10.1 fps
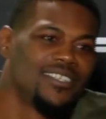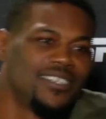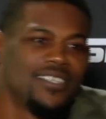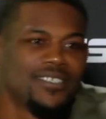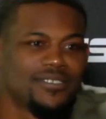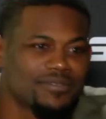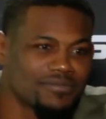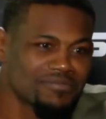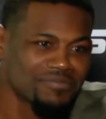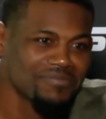Last thing for
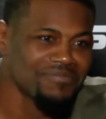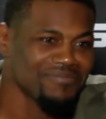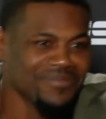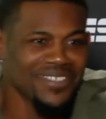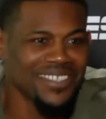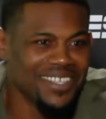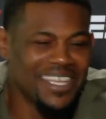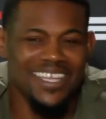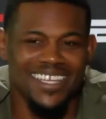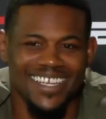me, if you
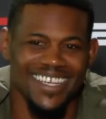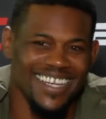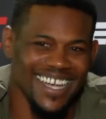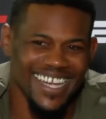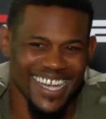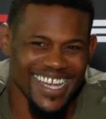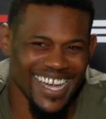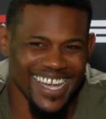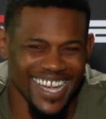win this weekend,